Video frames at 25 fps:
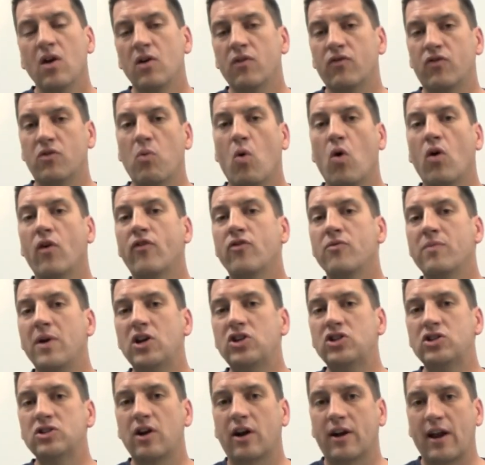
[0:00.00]
For more
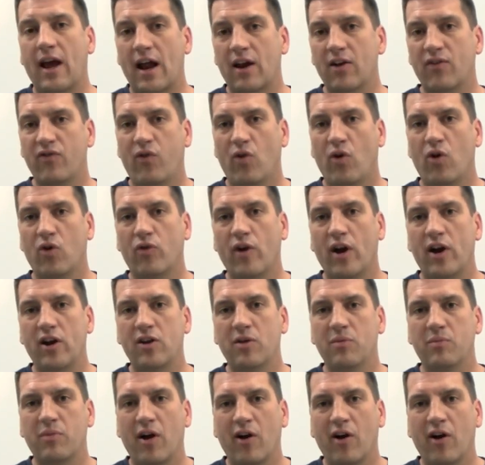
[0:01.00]
information on Attic Foil Radiant